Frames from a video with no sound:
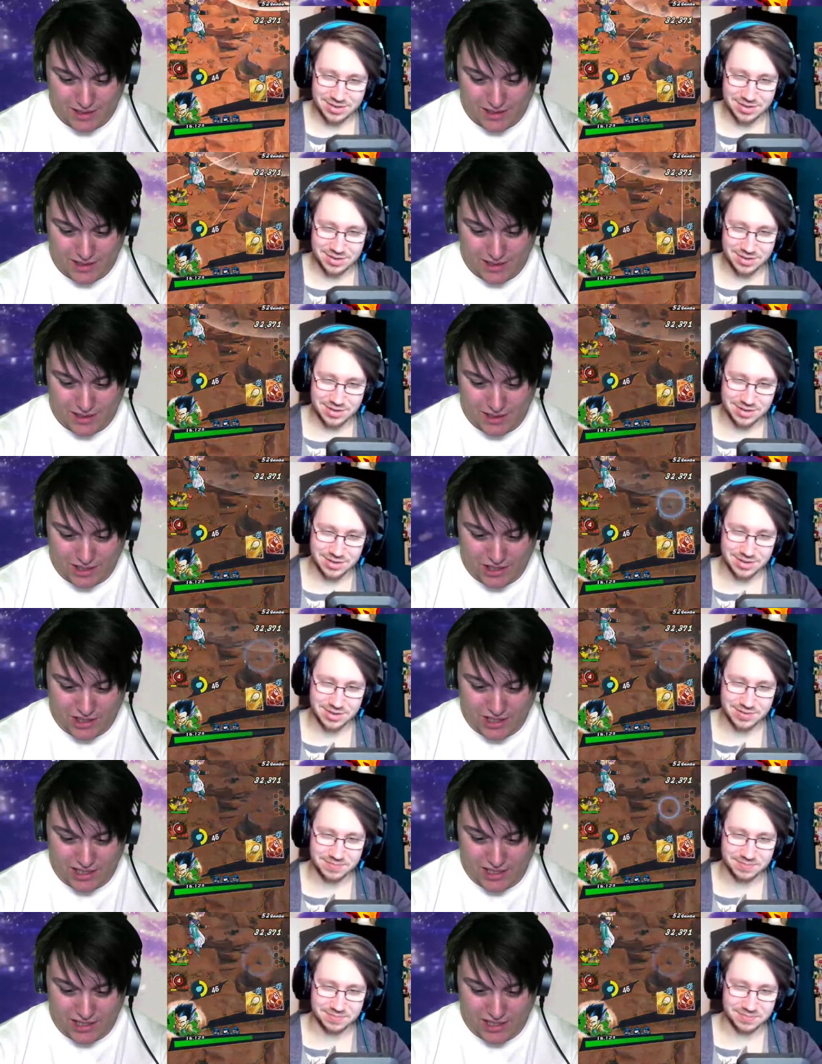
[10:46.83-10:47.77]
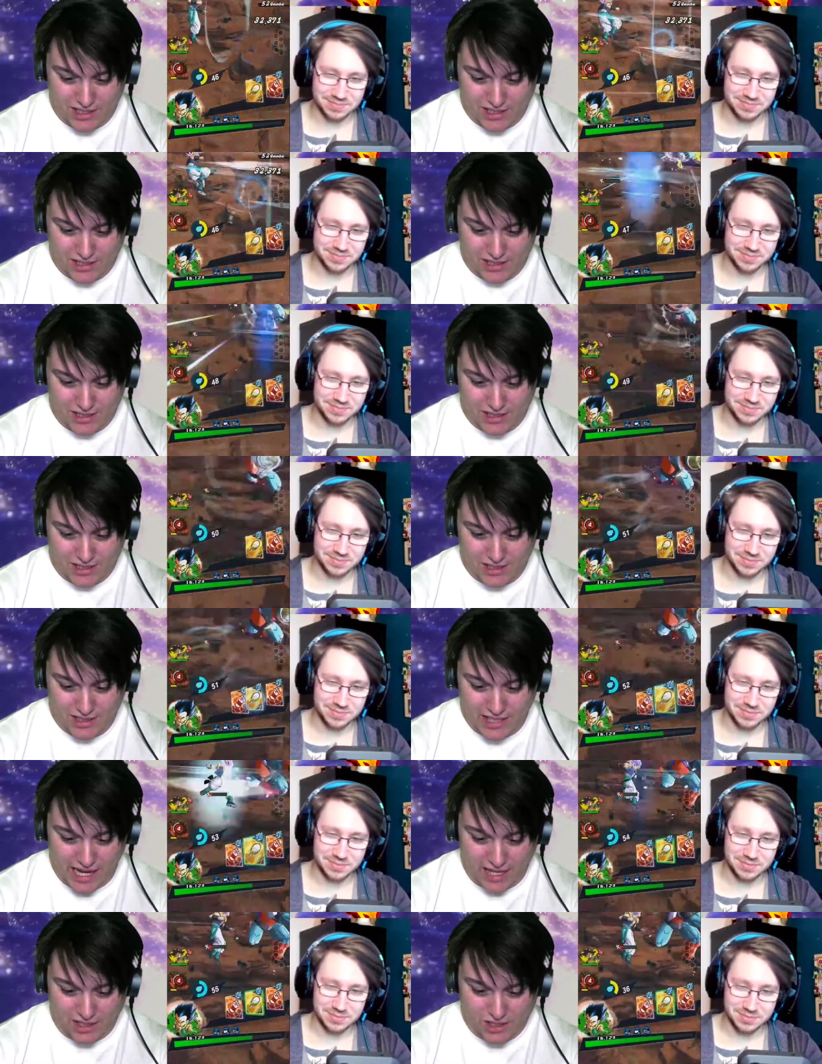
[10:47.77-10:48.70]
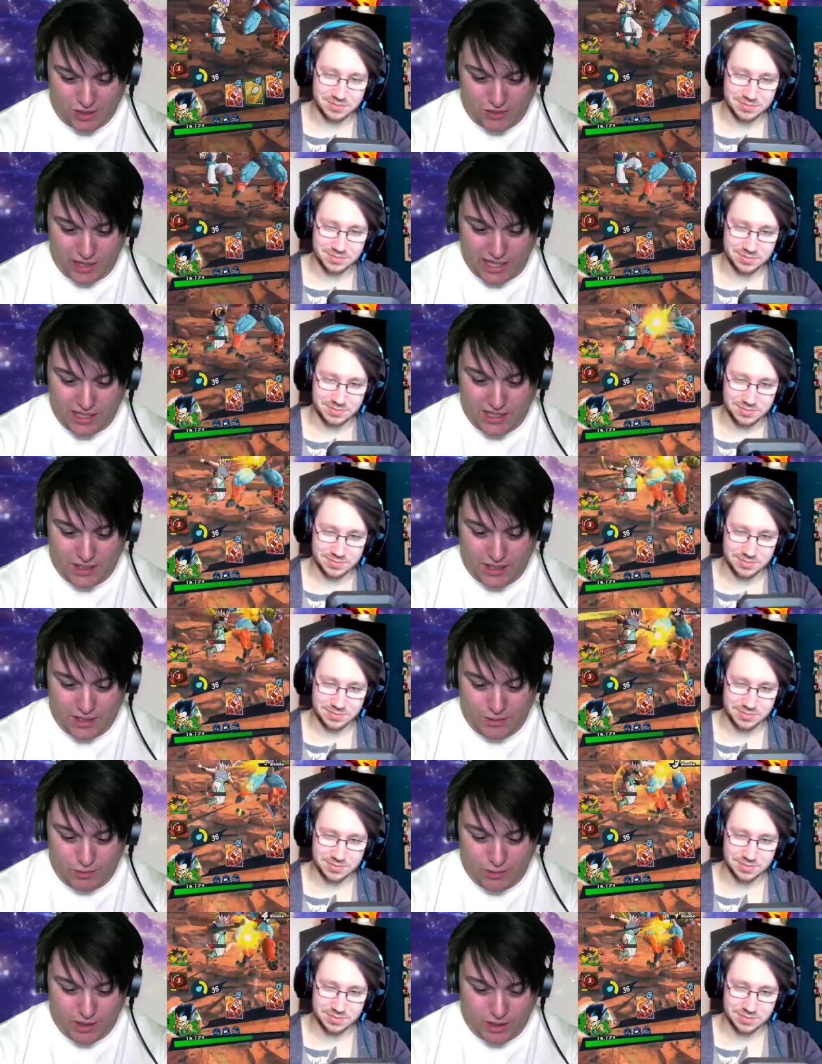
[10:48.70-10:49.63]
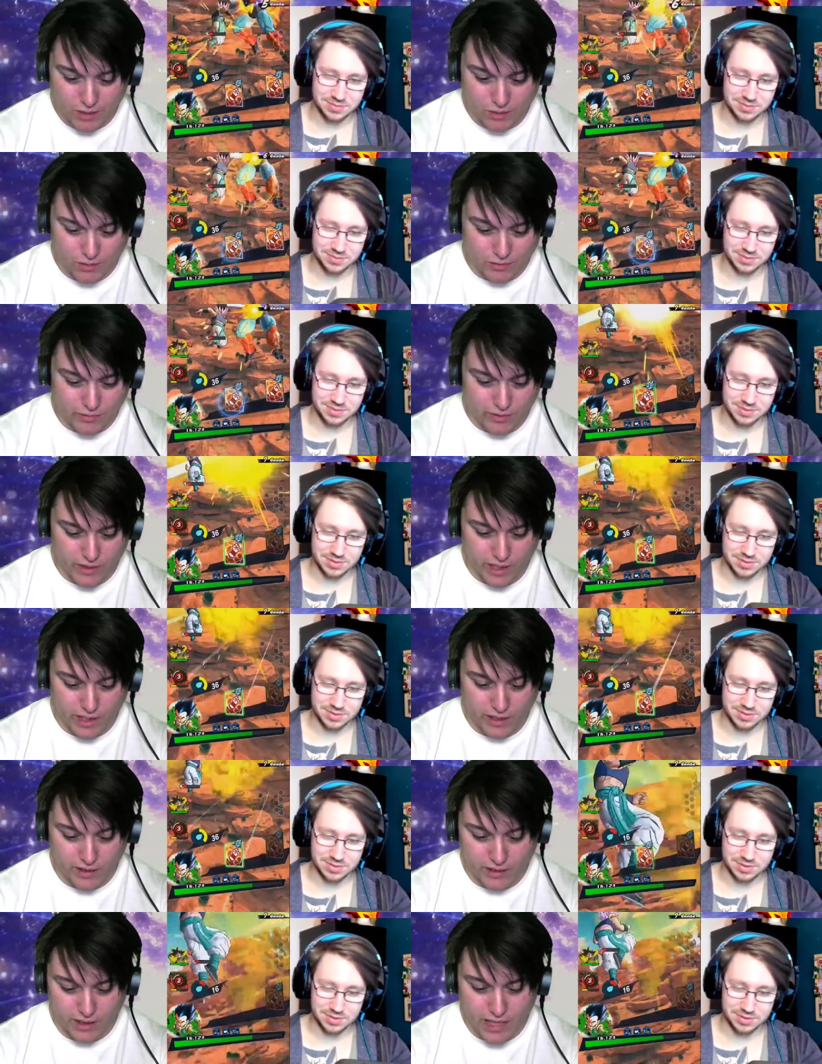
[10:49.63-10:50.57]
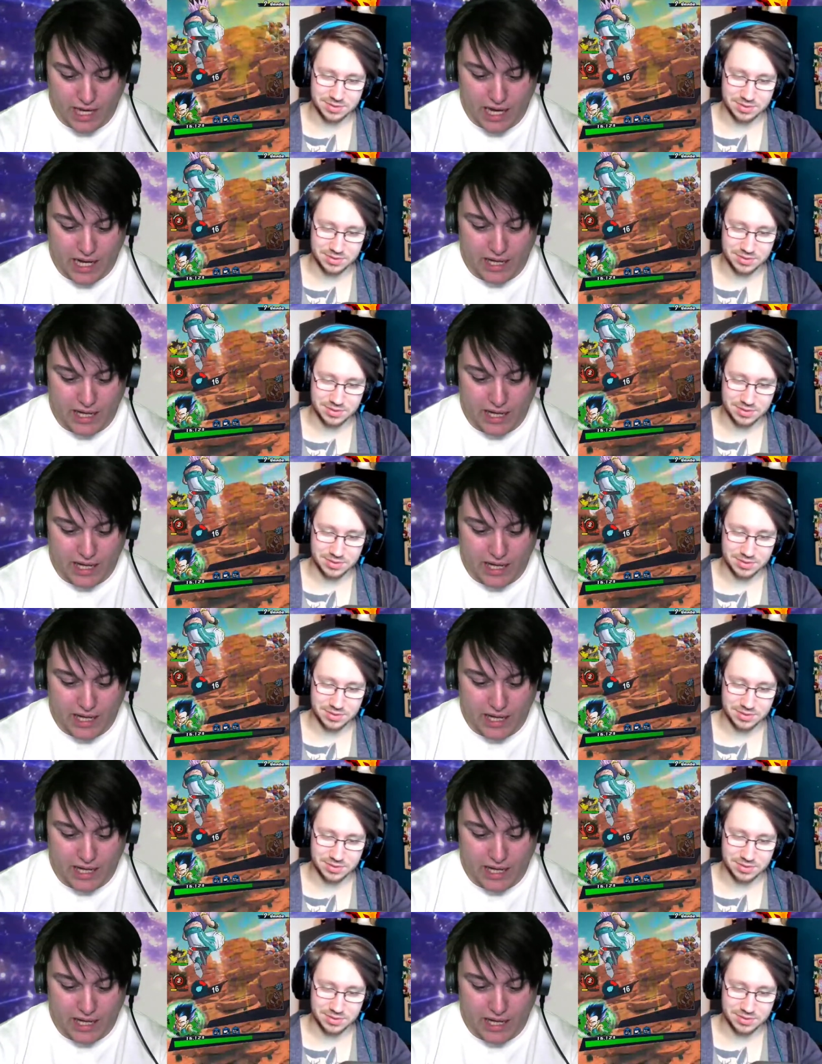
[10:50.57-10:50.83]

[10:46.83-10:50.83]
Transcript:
Speaker 1: Dodge this. Yeah, so that's the Rillo thing guy.